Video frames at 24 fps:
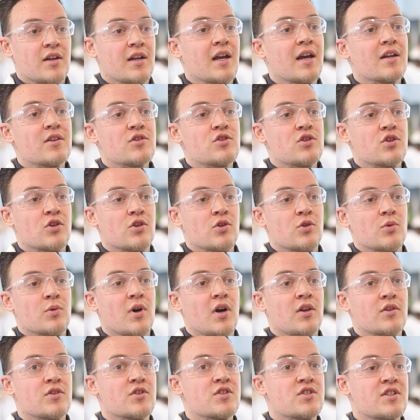They get to
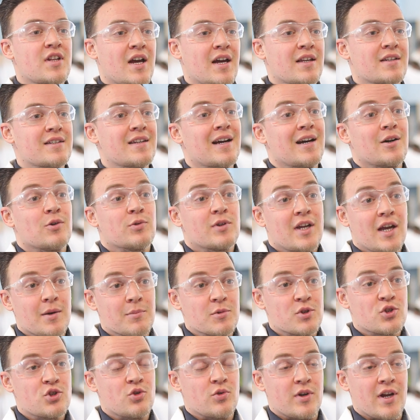understand how
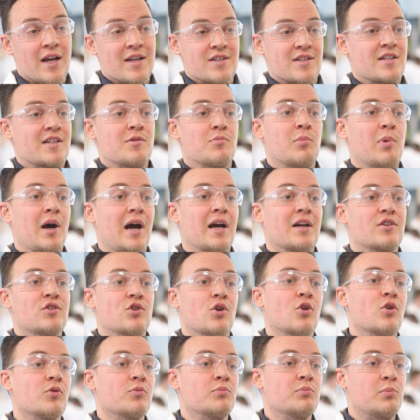chemistry has an impact
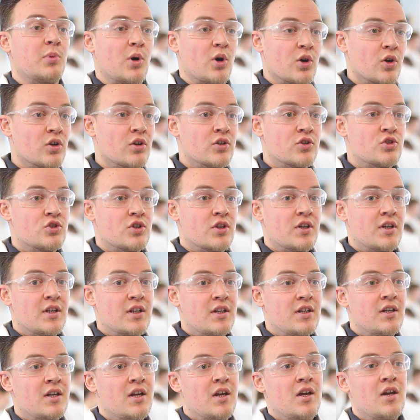on
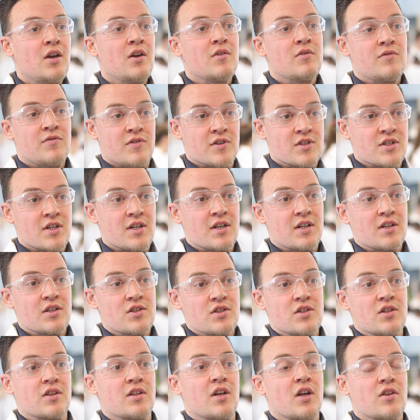biology,
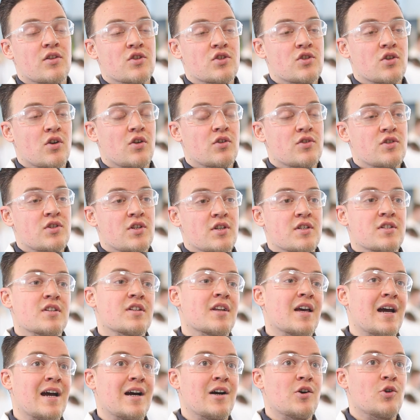physics, and the other sciences,
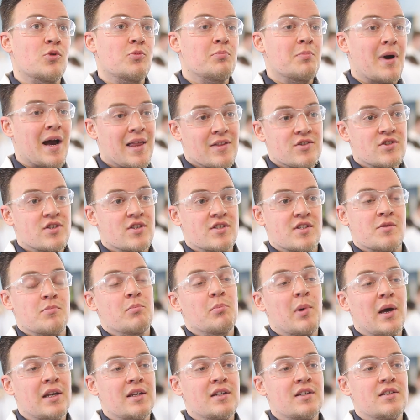and how maths is
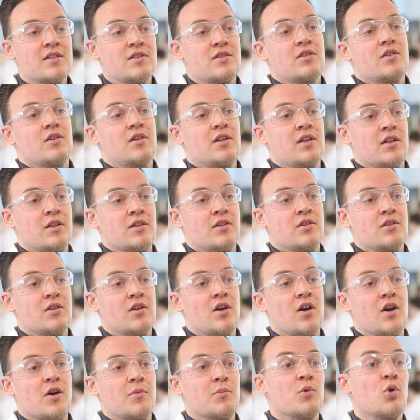embedded in
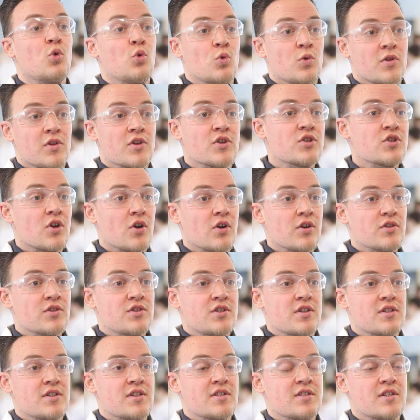all of the
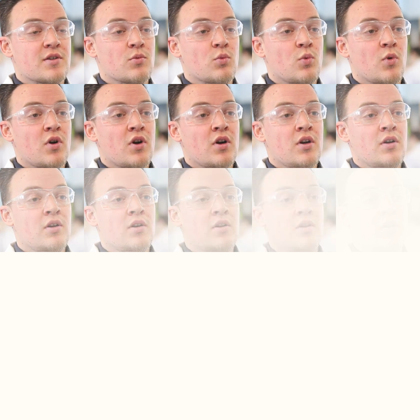sciences, as it were.